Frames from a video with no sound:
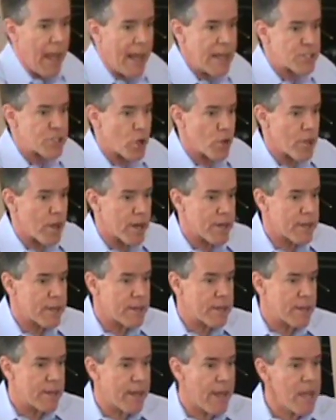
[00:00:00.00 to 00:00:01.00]
And so
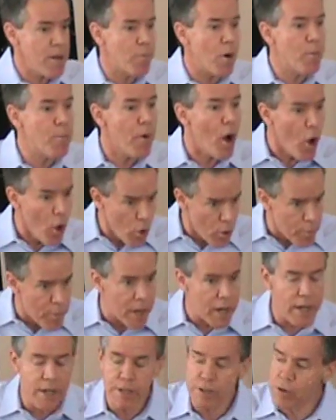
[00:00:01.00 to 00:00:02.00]
there came a
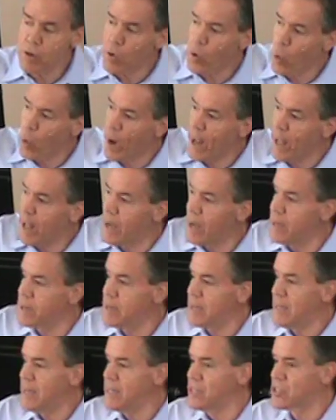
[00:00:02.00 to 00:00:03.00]
moment
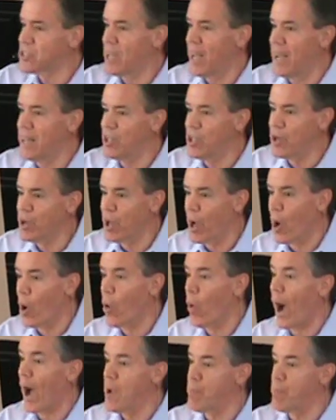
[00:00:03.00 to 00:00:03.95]
when he said, you know,